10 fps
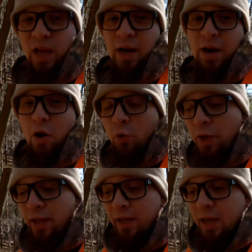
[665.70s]
And I know
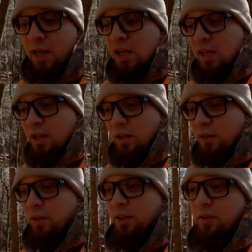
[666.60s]
they
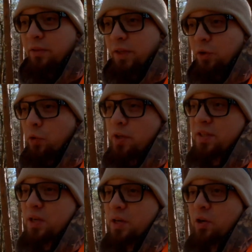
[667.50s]
live in
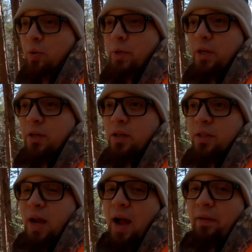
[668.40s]
unison here,
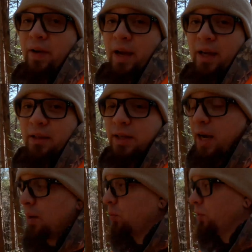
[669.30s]
because I've had
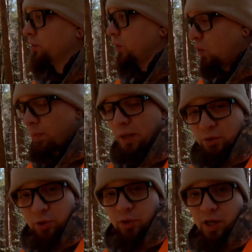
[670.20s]
cameras on my
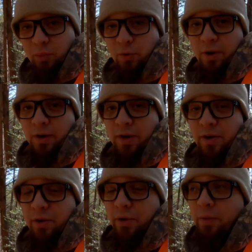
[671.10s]
trail camera right
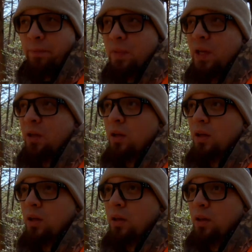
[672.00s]
here
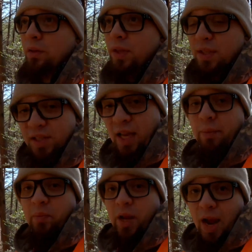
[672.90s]
the
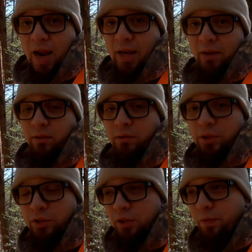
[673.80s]
same day,
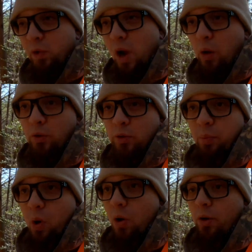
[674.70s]
just a few hours
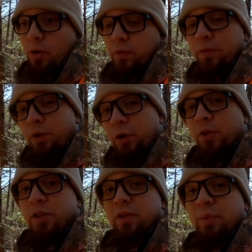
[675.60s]
apart, of
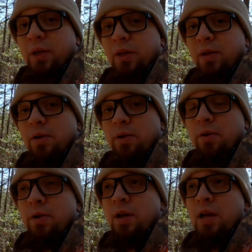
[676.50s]
turkeys being
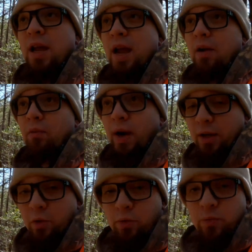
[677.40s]
here,
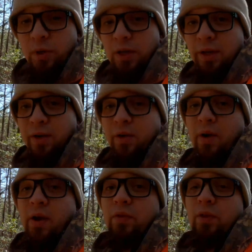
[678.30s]
raccoons being
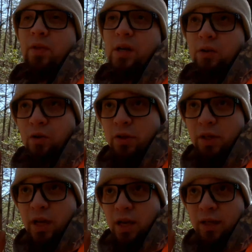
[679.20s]
here, and then later on in
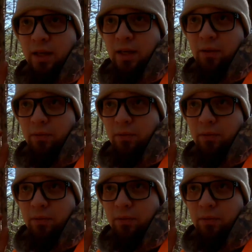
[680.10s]
the night